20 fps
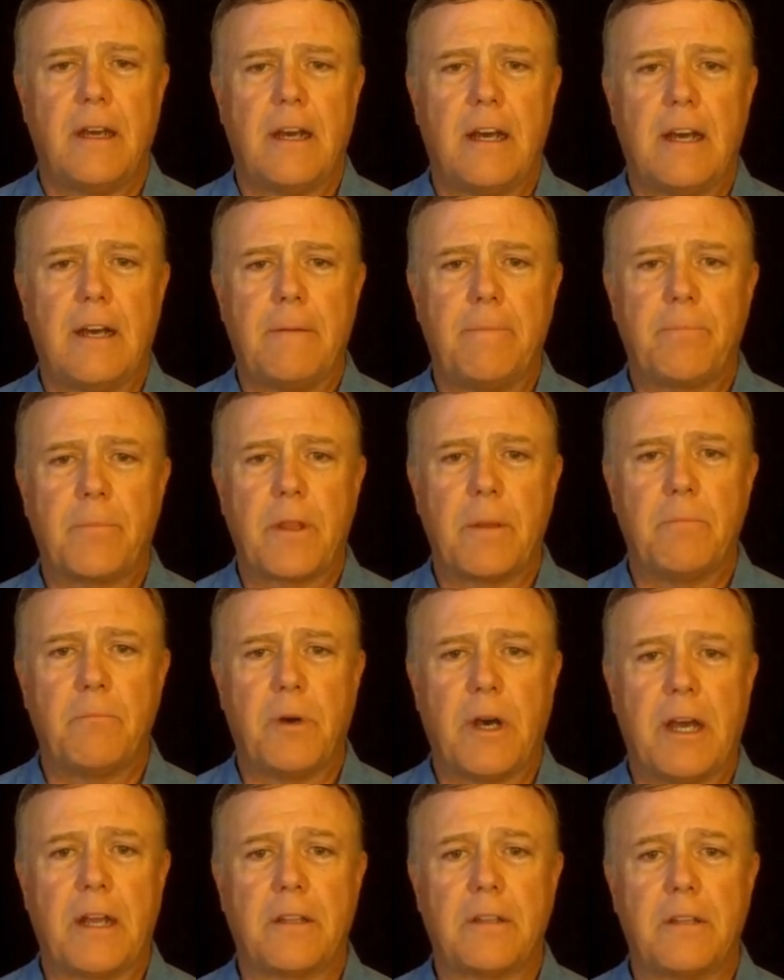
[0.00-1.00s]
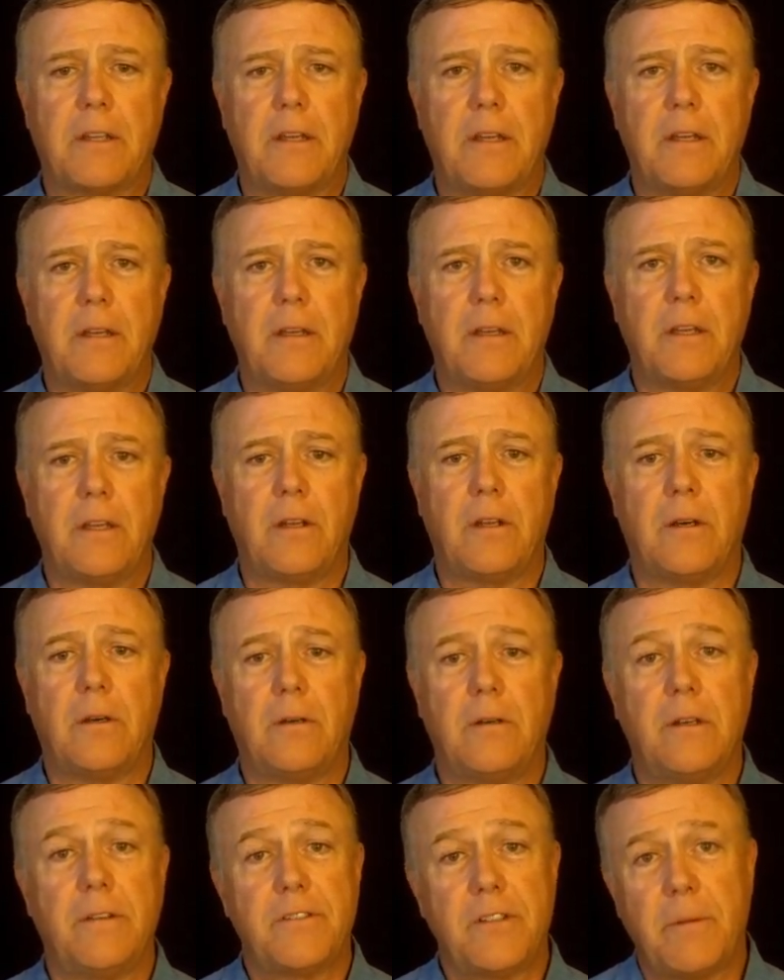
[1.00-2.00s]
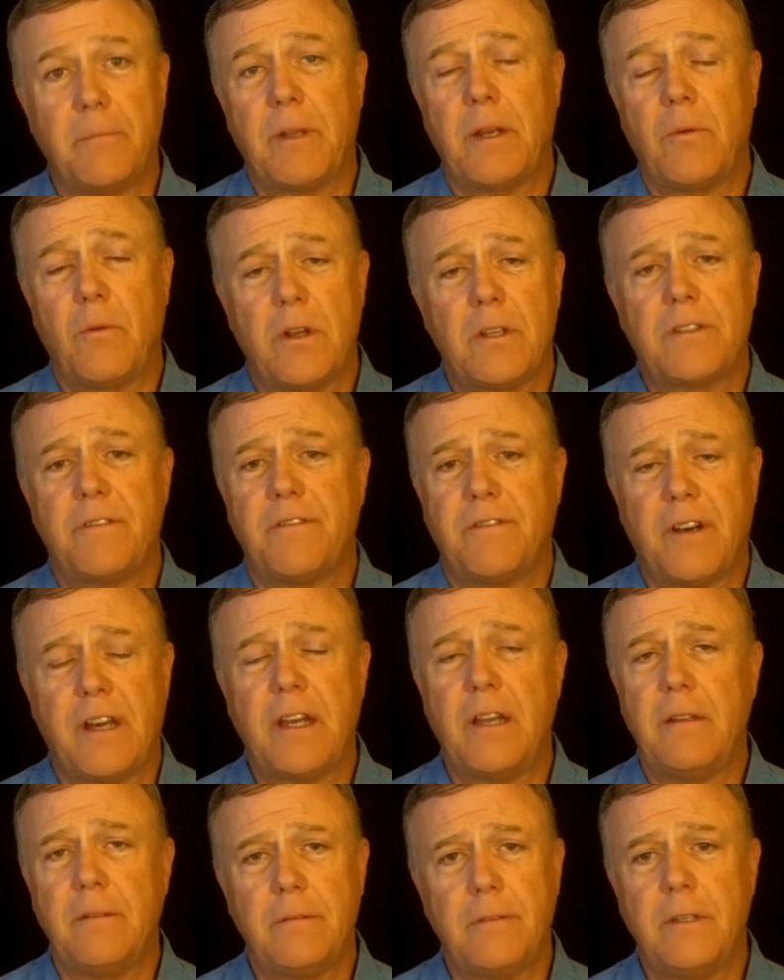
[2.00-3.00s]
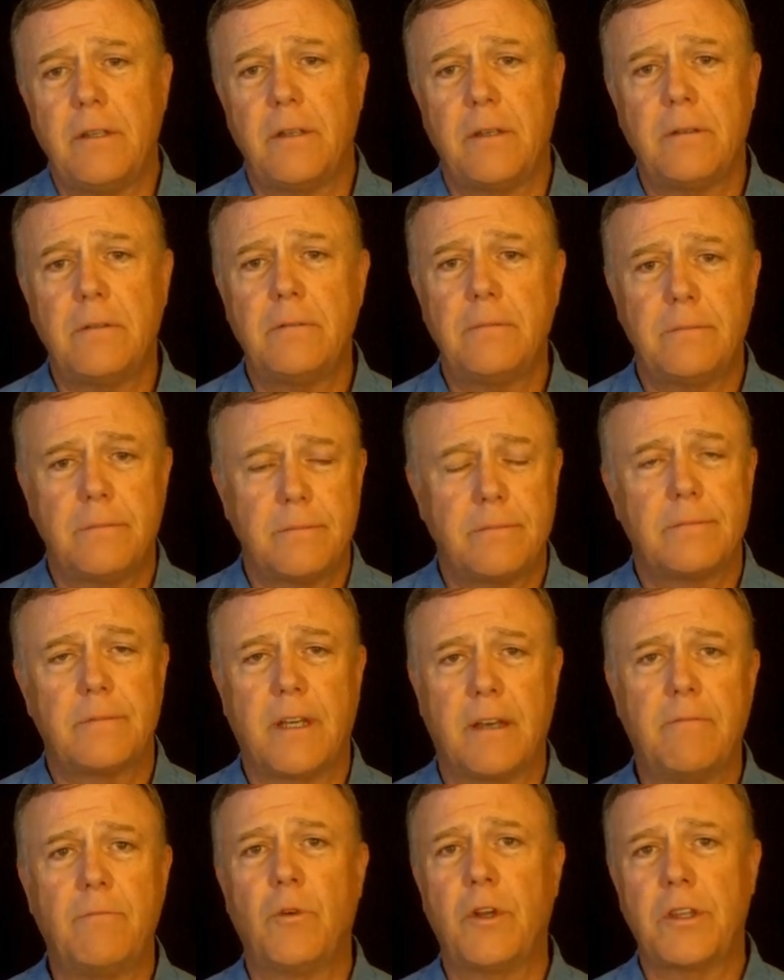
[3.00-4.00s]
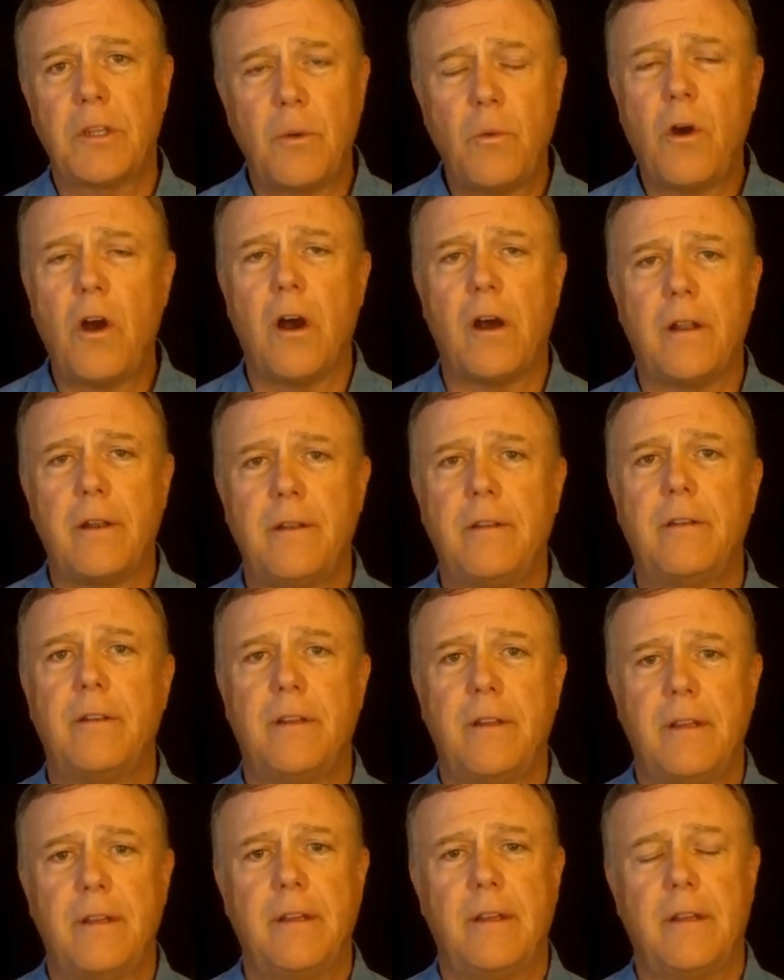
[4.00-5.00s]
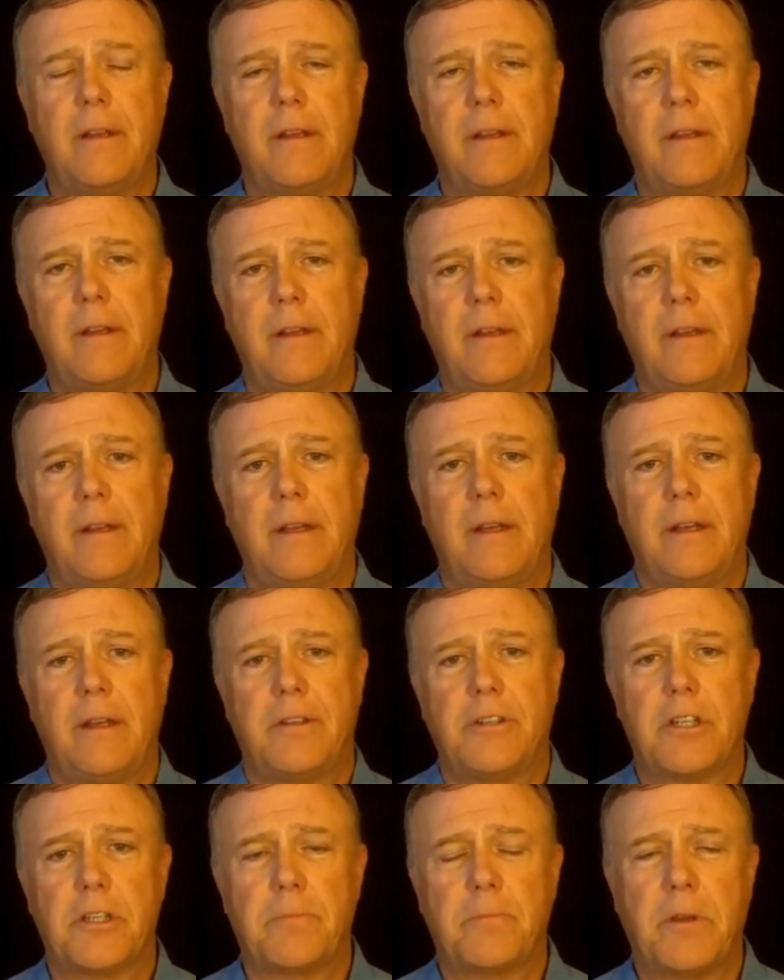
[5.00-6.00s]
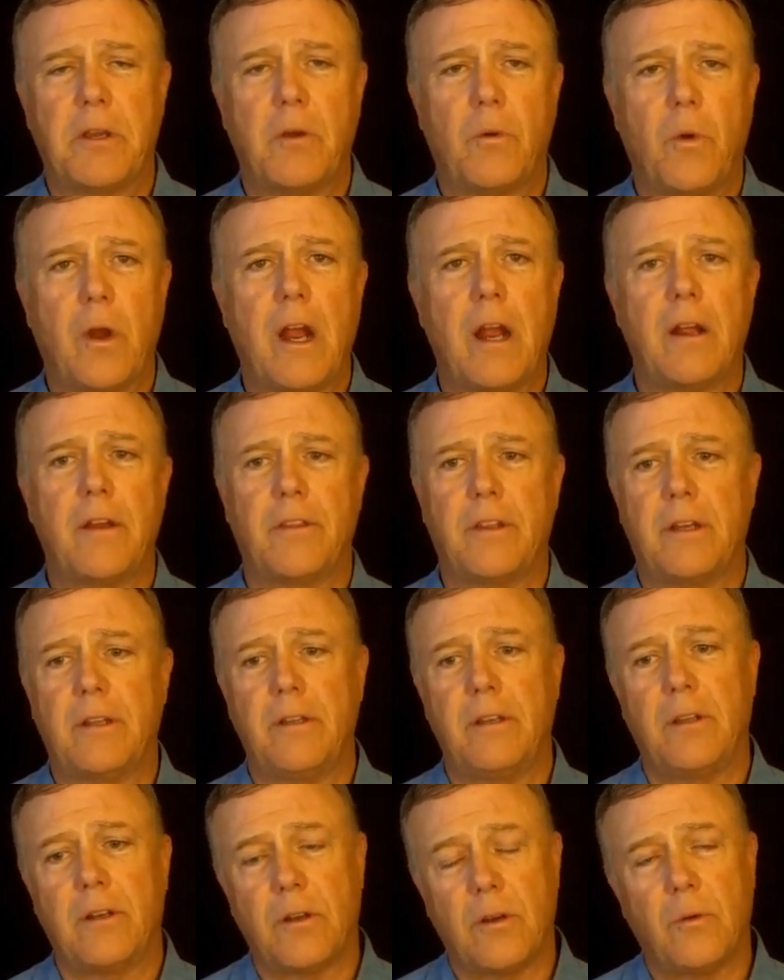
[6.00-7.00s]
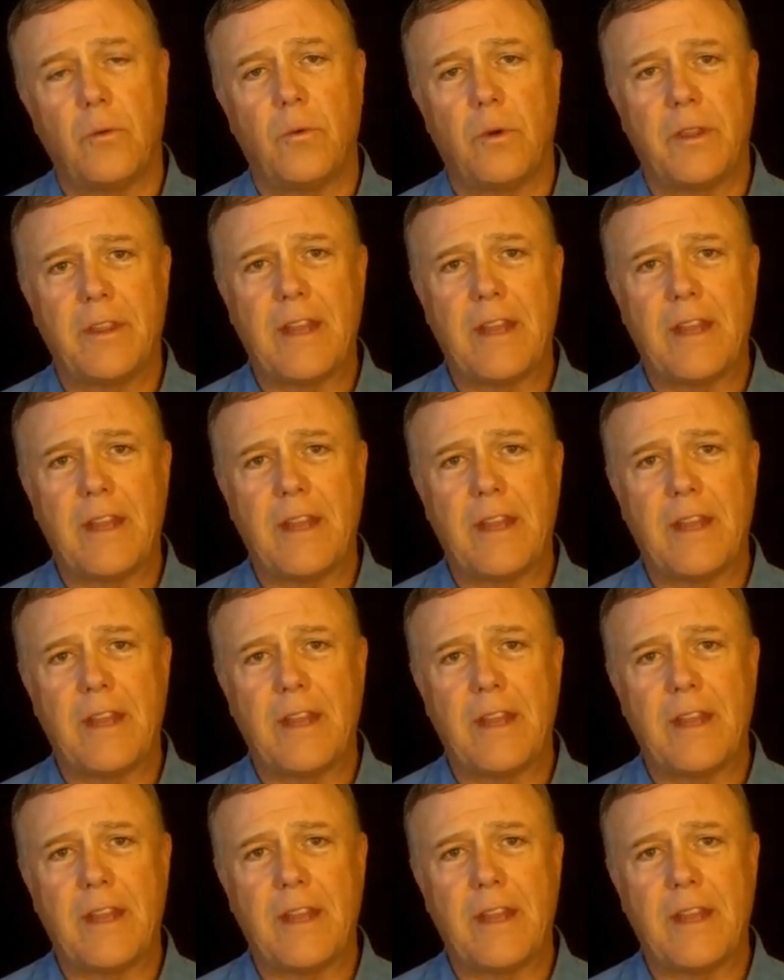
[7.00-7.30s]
But, you know, if somebody wants a fight, you know, give them what they want. Just be aware that, you know,